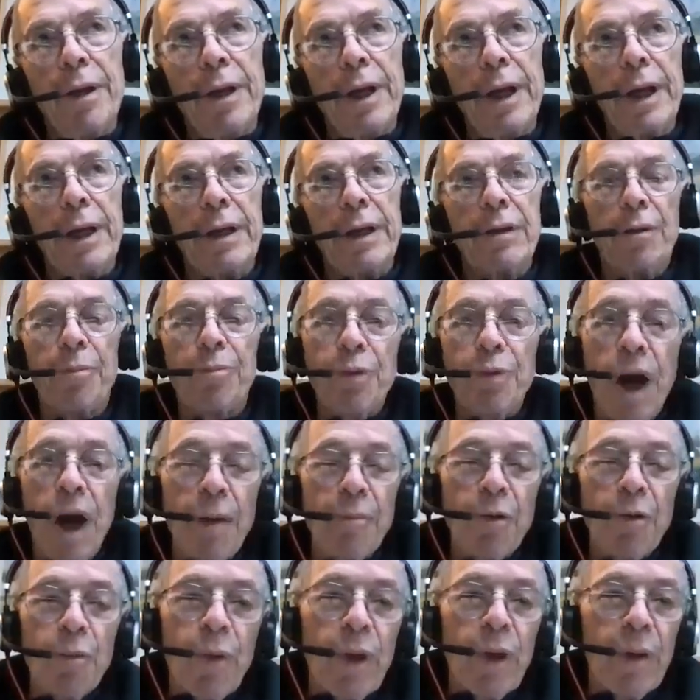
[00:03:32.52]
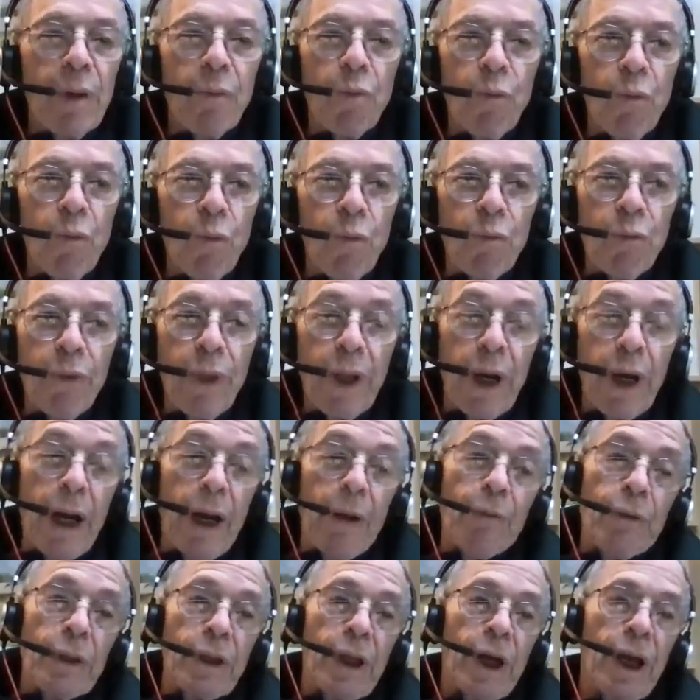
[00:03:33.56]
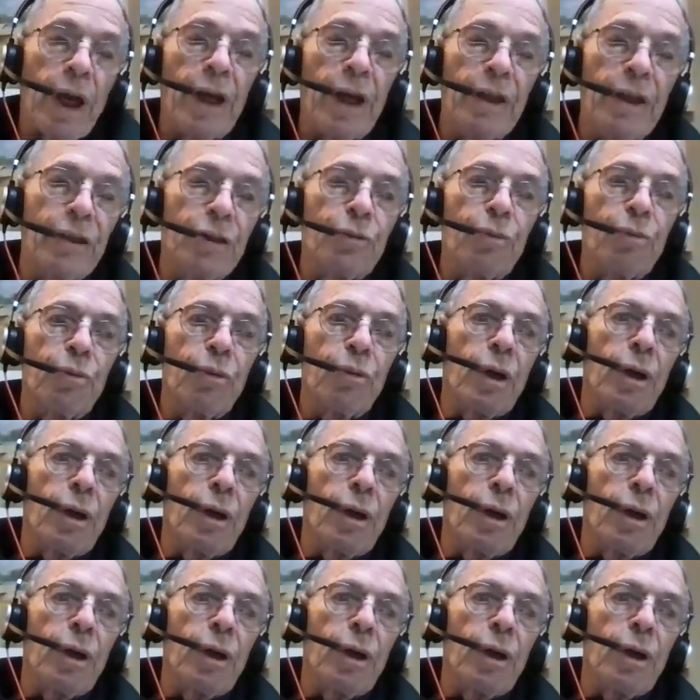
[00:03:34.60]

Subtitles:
And the problem that I realized